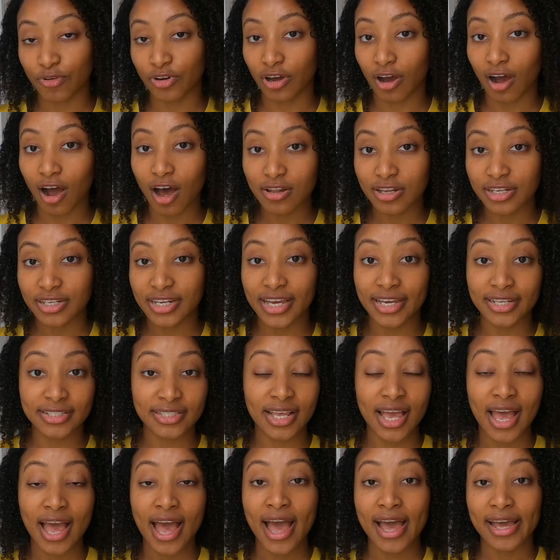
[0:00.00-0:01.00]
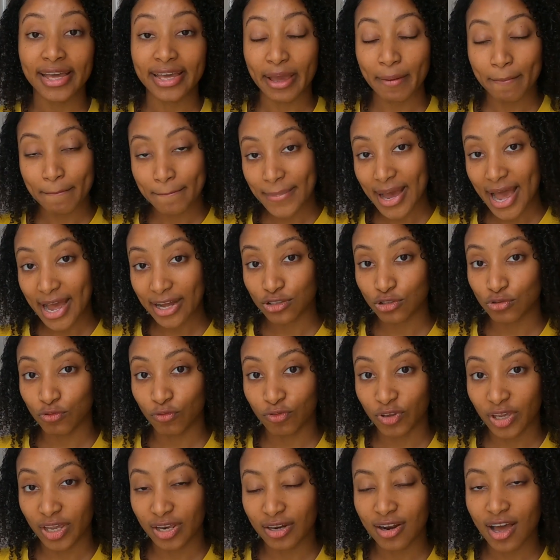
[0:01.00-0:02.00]
for the holidays, came back to
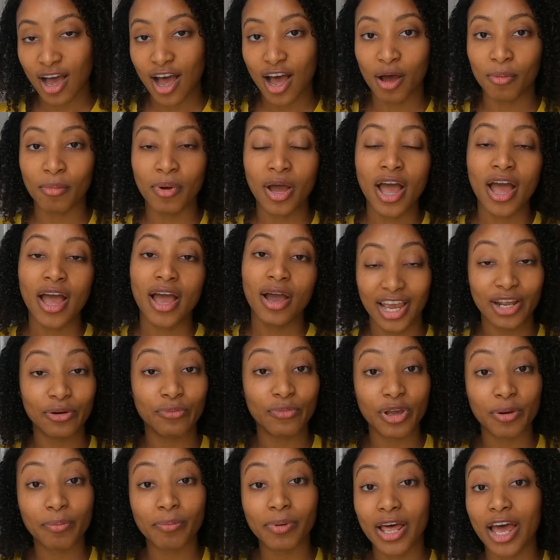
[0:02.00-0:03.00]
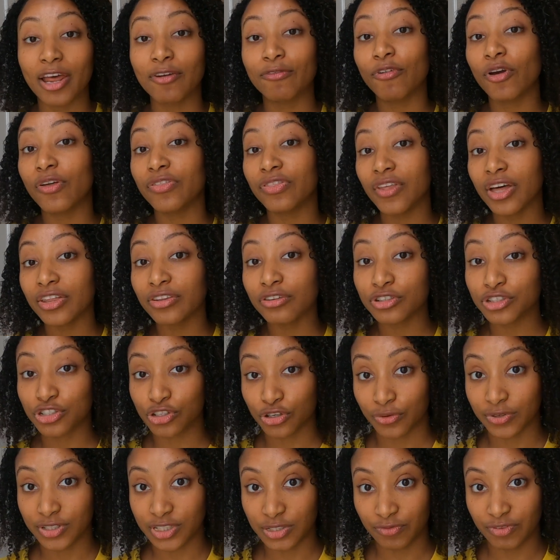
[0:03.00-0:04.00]
Vietnam, and we applied for another
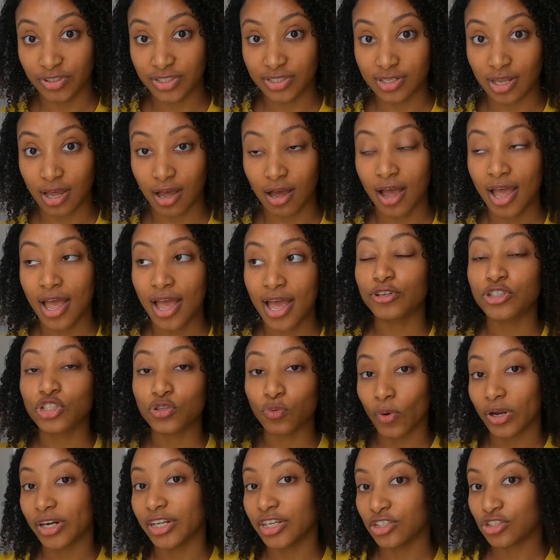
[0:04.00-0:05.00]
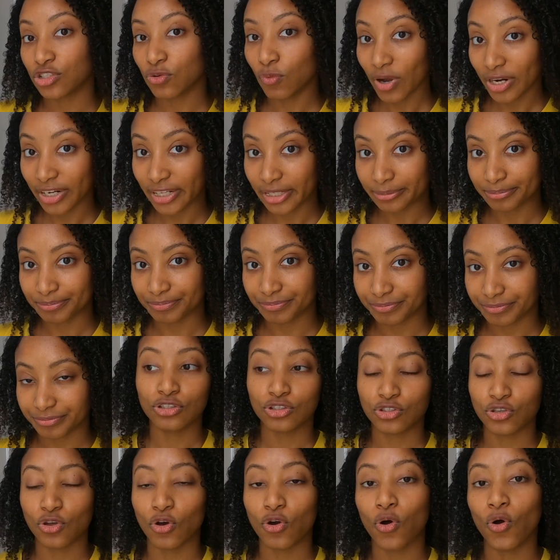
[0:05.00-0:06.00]
tourist visa for 2020.
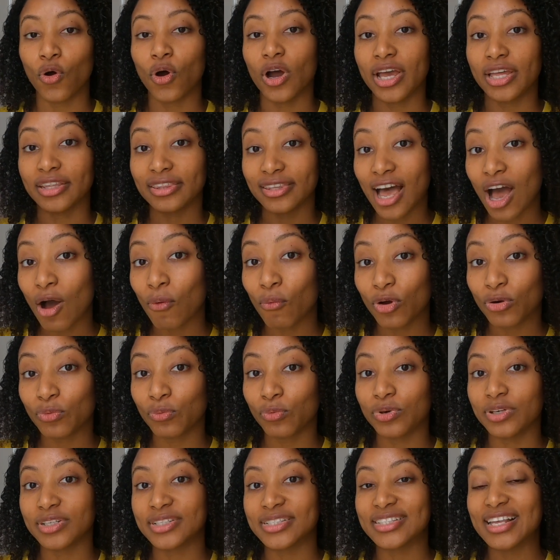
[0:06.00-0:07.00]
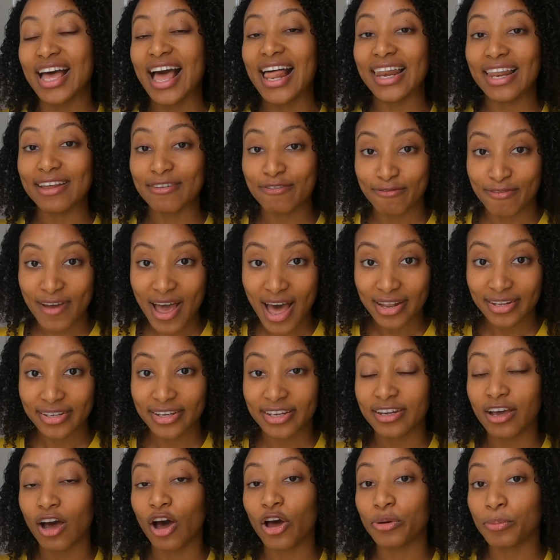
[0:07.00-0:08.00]
So that one was
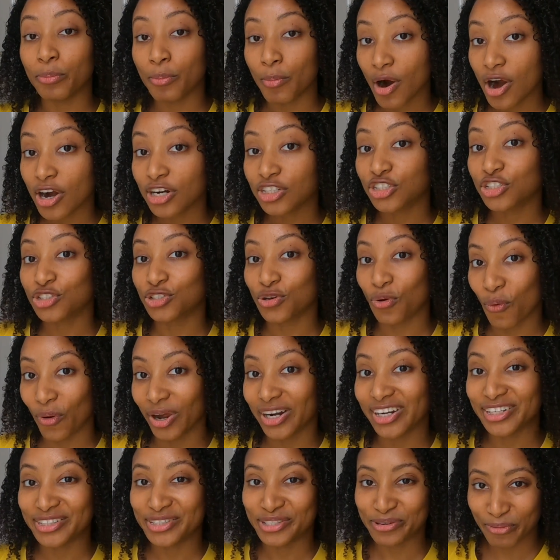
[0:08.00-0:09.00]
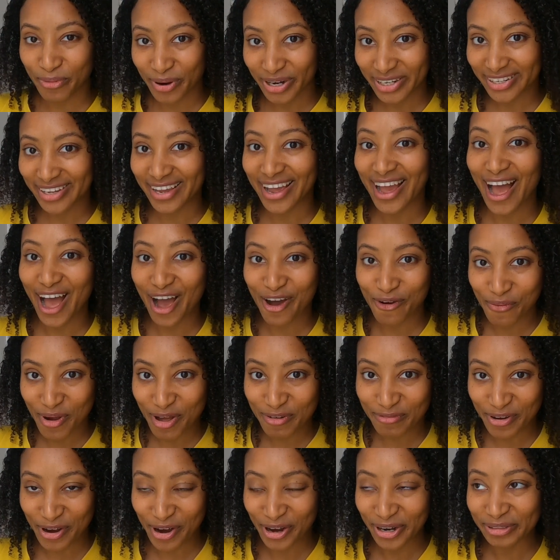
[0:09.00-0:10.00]
valid on March 2020.
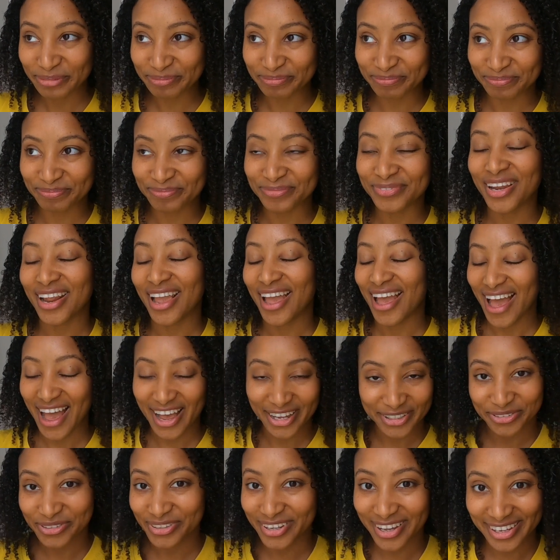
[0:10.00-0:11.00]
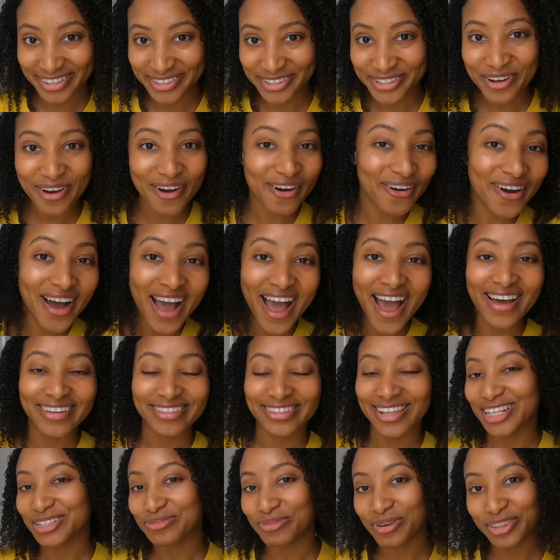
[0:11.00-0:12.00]
However, as you guys know,
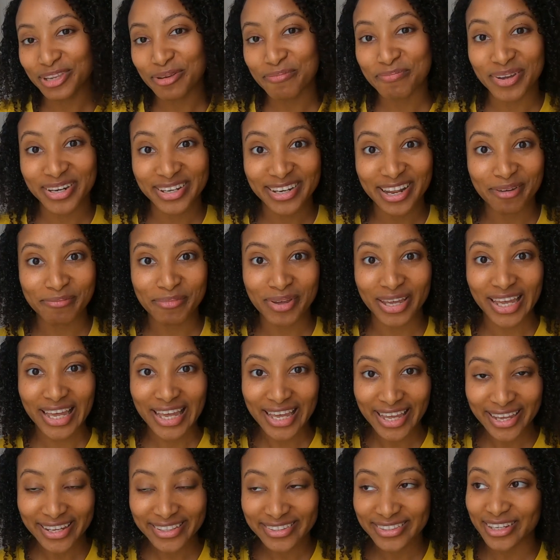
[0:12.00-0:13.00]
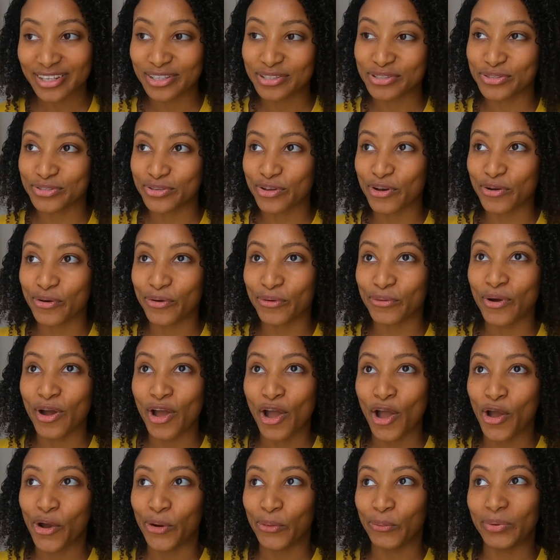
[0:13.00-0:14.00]
that's when the pandemic hit, so
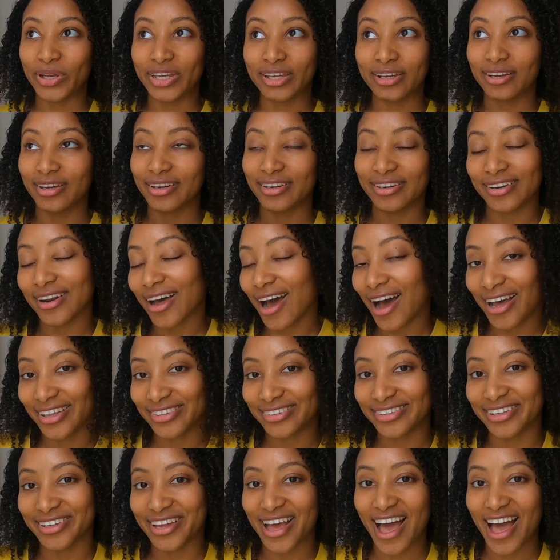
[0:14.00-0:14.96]
we could not